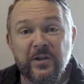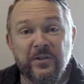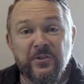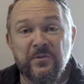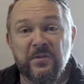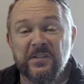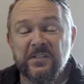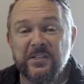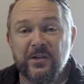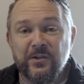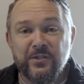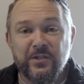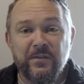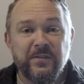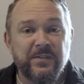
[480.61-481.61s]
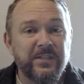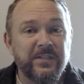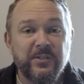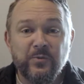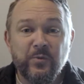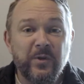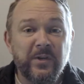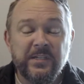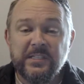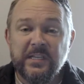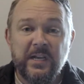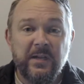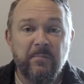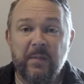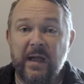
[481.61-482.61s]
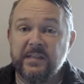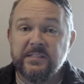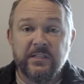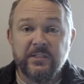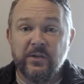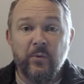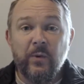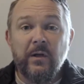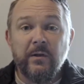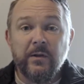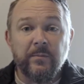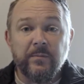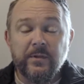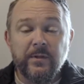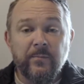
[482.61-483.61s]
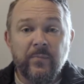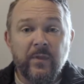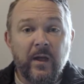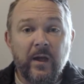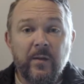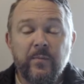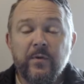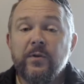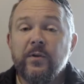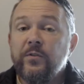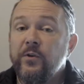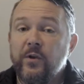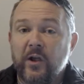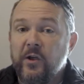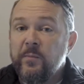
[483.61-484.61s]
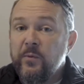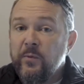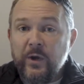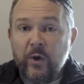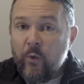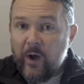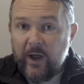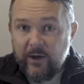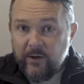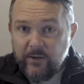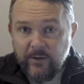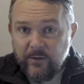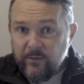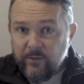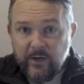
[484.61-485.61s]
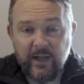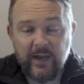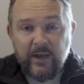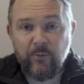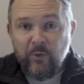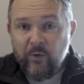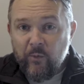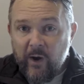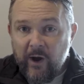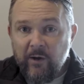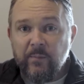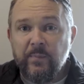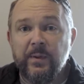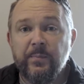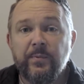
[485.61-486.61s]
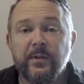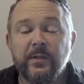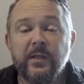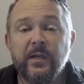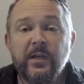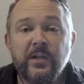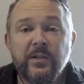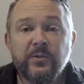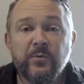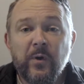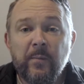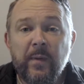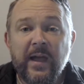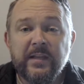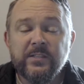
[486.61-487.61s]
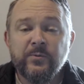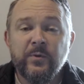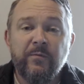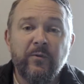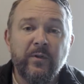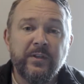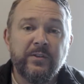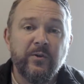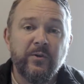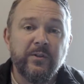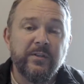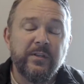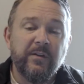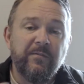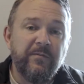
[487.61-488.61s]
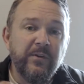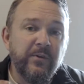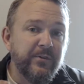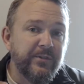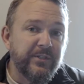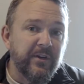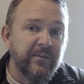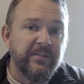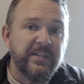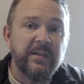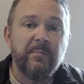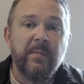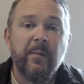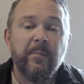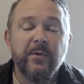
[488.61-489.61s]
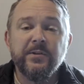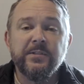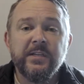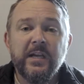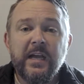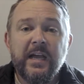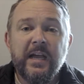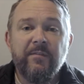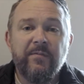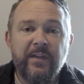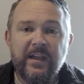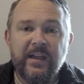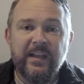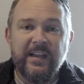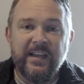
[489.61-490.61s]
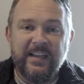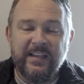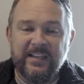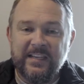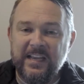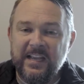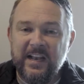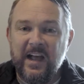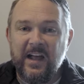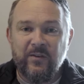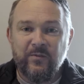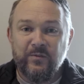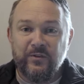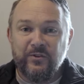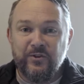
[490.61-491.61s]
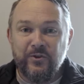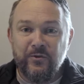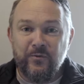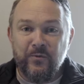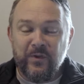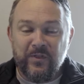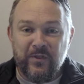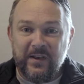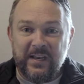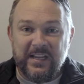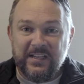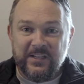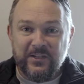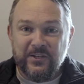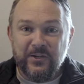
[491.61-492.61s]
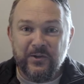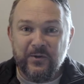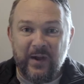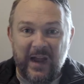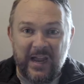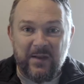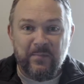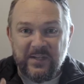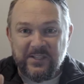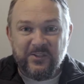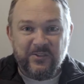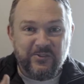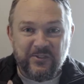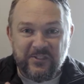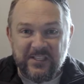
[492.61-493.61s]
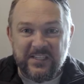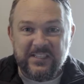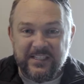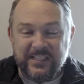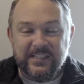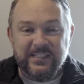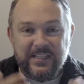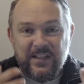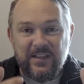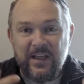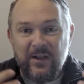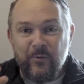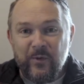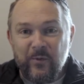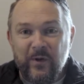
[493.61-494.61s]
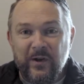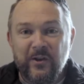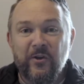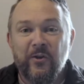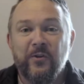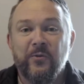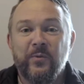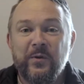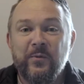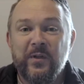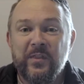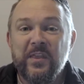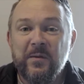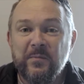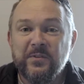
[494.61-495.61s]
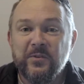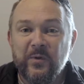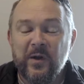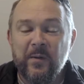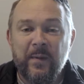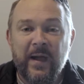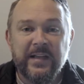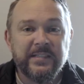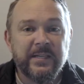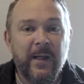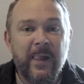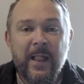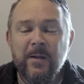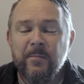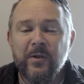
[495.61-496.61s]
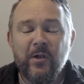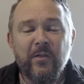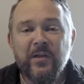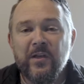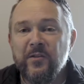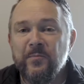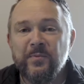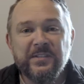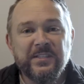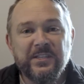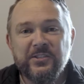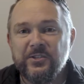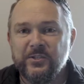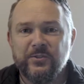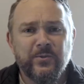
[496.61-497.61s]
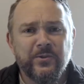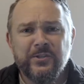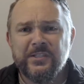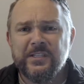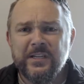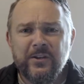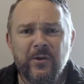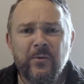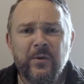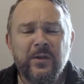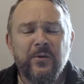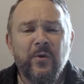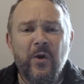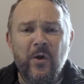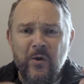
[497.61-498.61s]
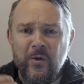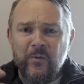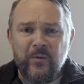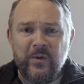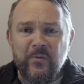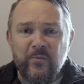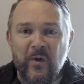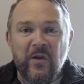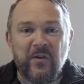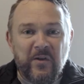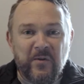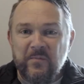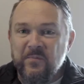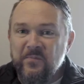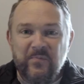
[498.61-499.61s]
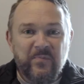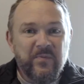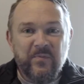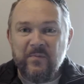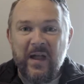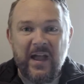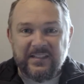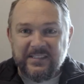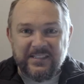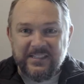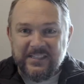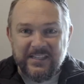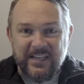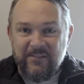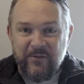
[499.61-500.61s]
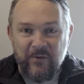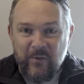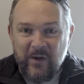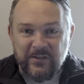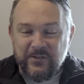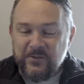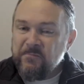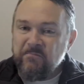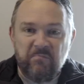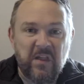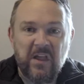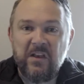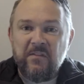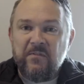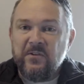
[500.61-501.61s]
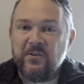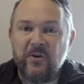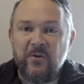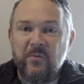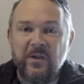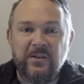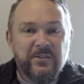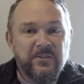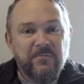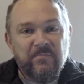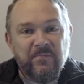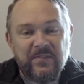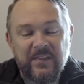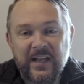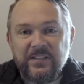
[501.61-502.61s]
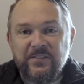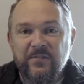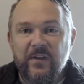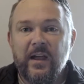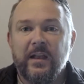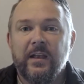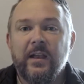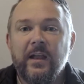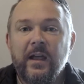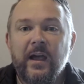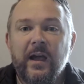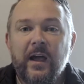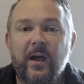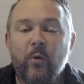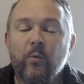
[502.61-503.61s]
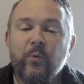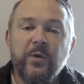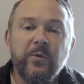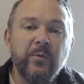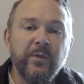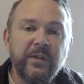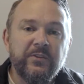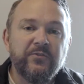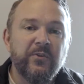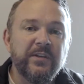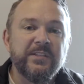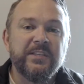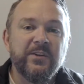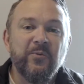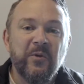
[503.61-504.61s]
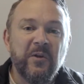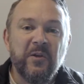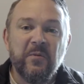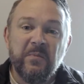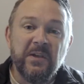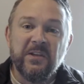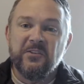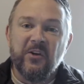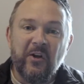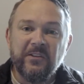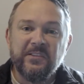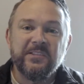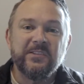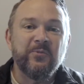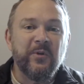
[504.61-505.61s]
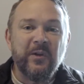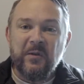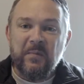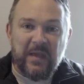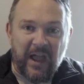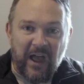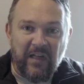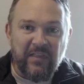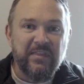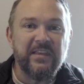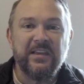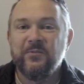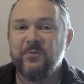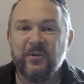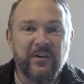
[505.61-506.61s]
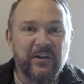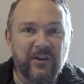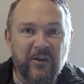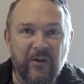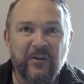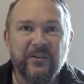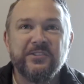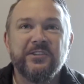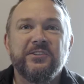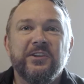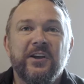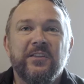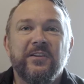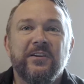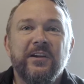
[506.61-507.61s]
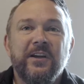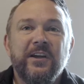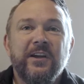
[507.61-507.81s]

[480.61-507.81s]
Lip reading: to do this in our services is we're going to say masks are welcomed. They're not going to be required. We're not requiring people to wear masks. We've only told a few serve team members if they cannot do what they need to do and be social distance, then we want them to wear a mask. But all the other positions, we're just saying, no, we welcome masks if you want to, and if you don't want to, that's fine. We really trust that we're going to be adults and we're going to be healthy and we're going to encourage each other